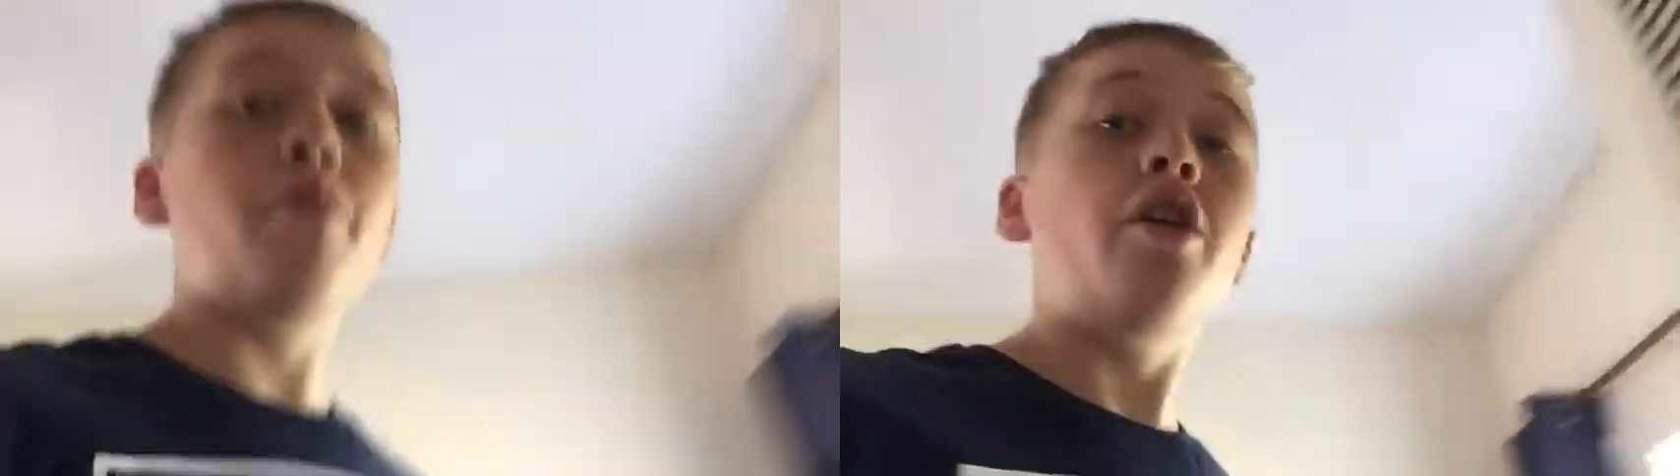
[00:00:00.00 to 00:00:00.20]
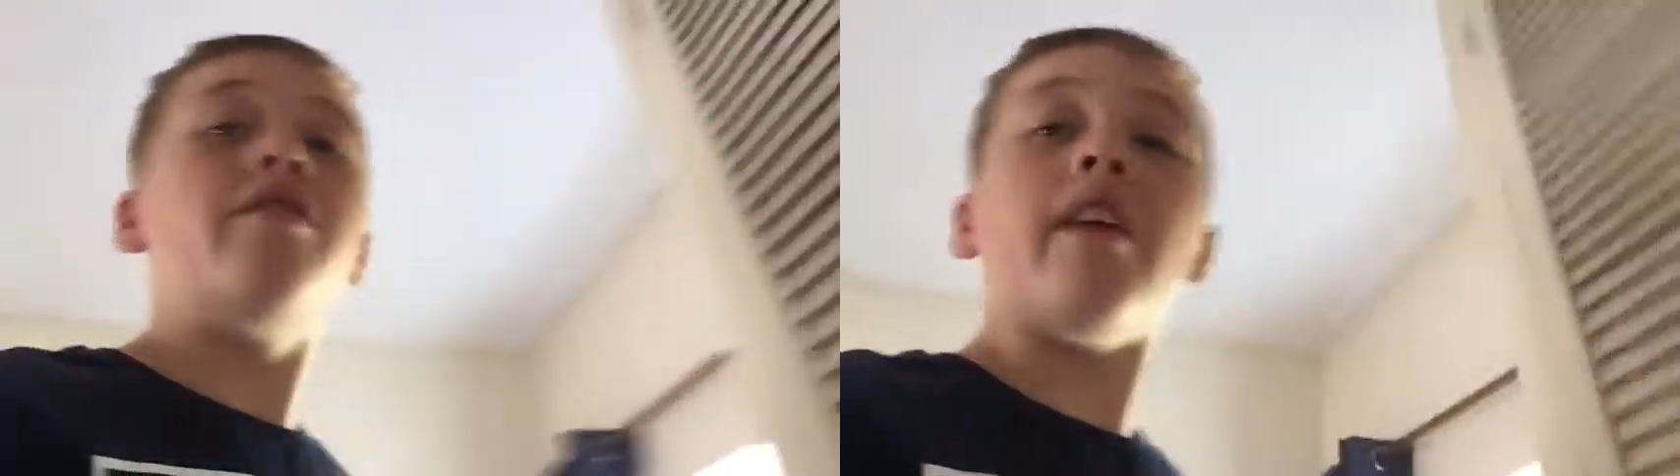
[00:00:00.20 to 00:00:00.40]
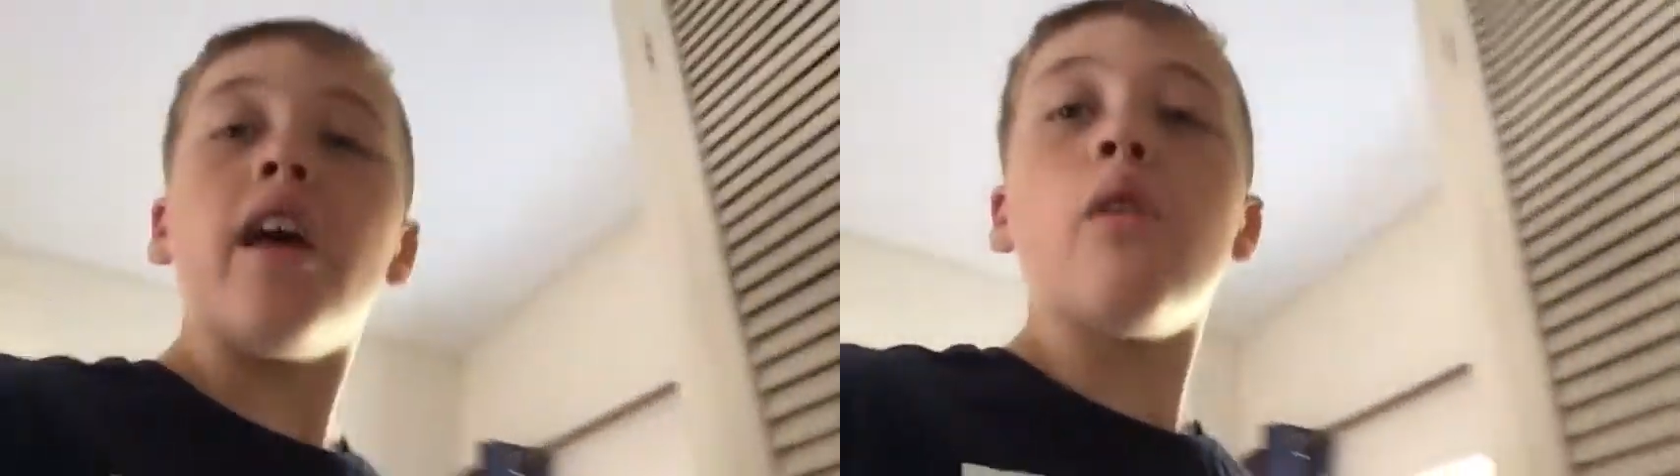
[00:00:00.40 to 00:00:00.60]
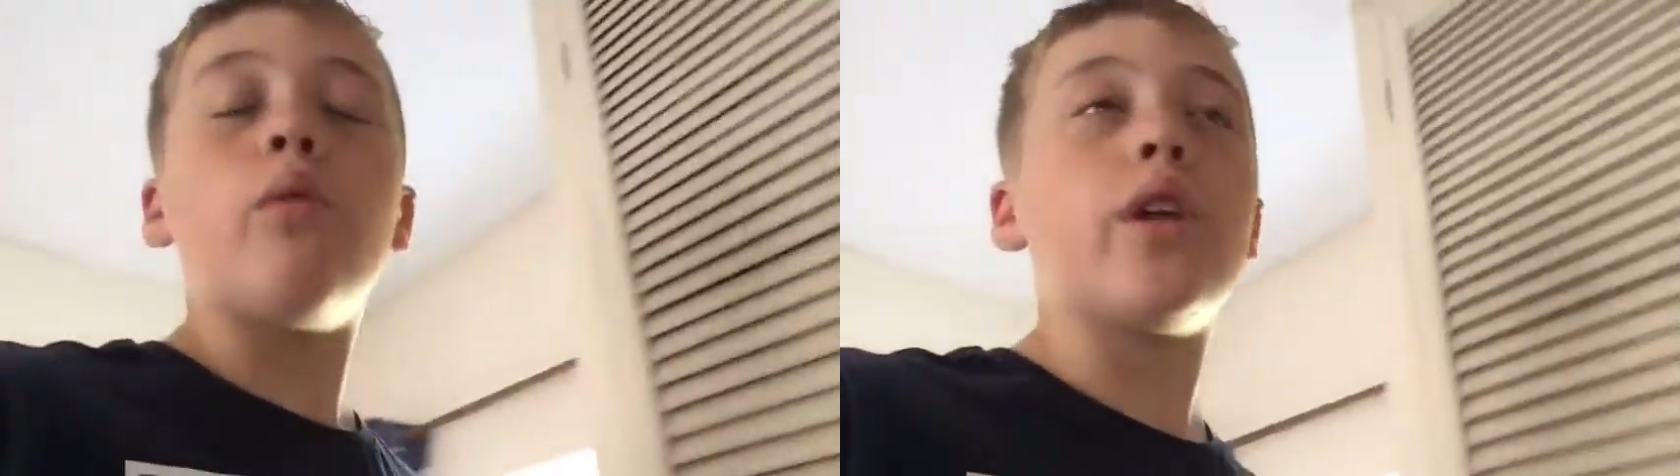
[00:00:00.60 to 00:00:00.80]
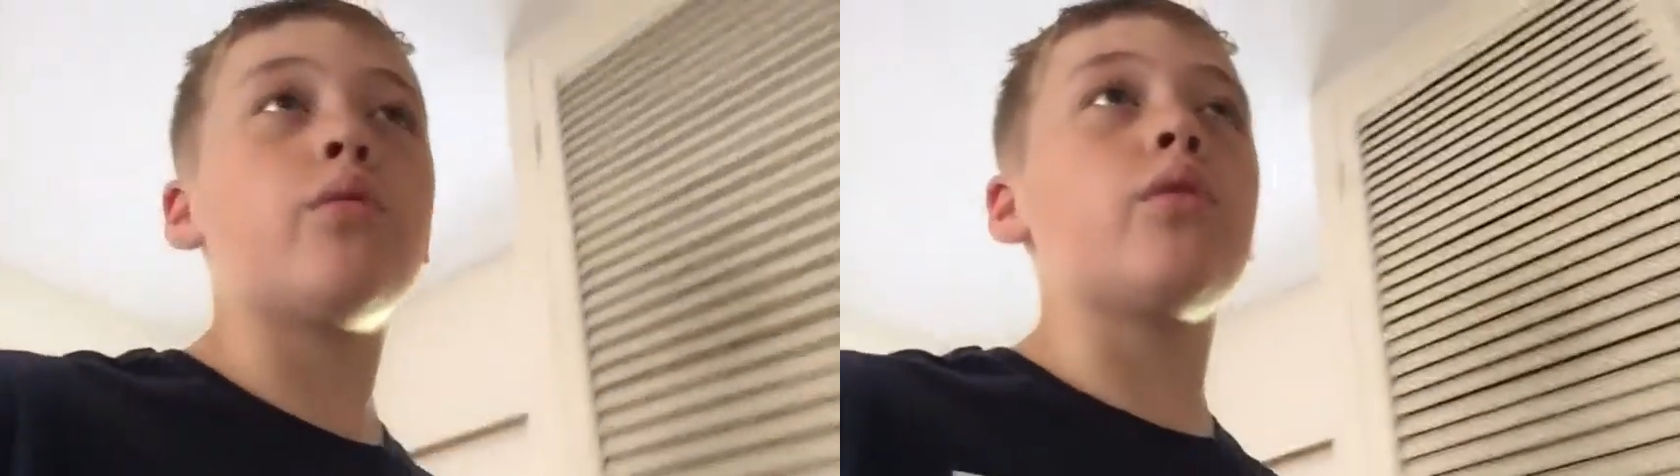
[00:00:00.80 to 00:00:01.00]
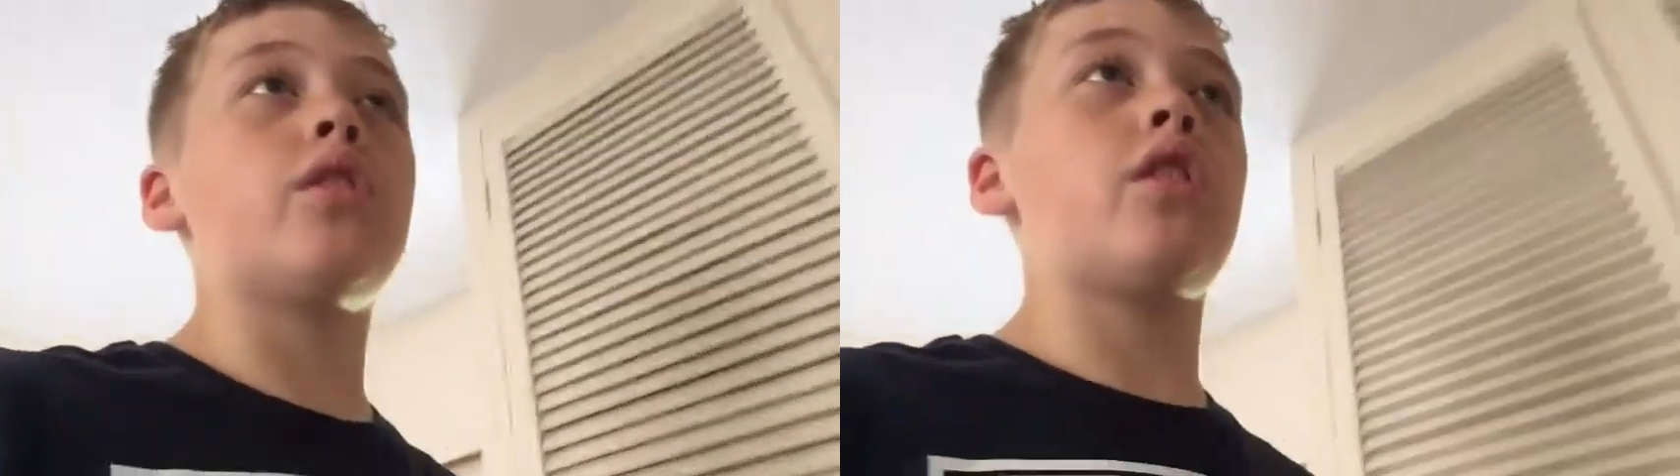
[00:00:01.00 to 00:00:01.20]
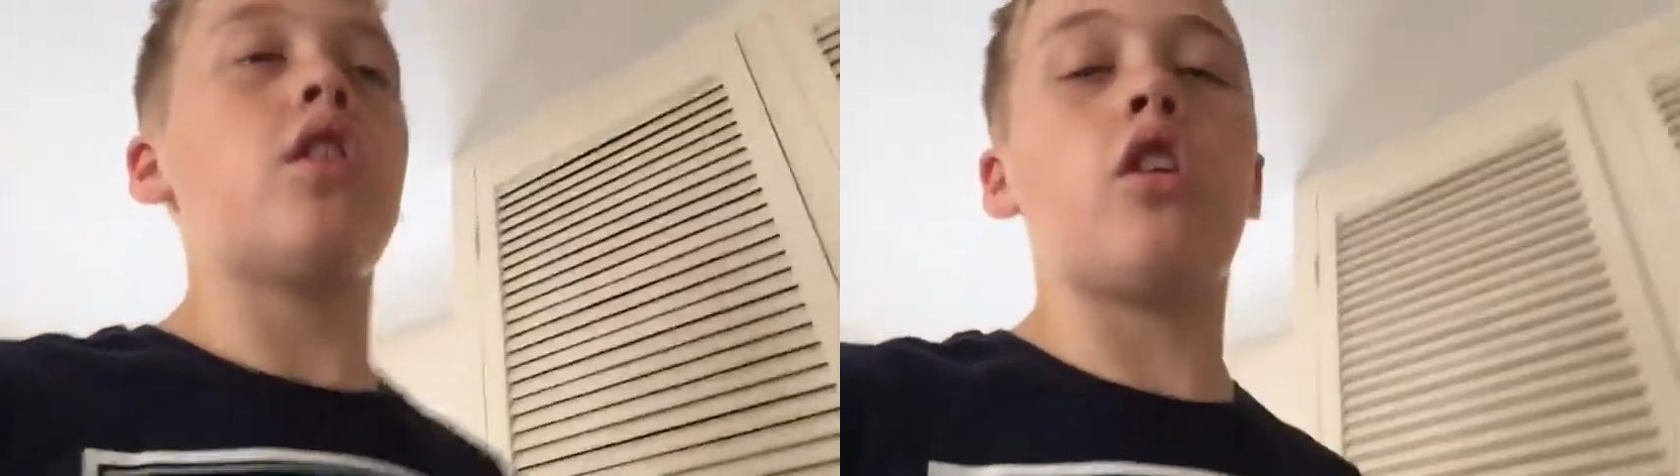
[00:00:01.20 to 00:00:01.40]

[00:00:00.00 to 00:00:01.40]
birthday, which was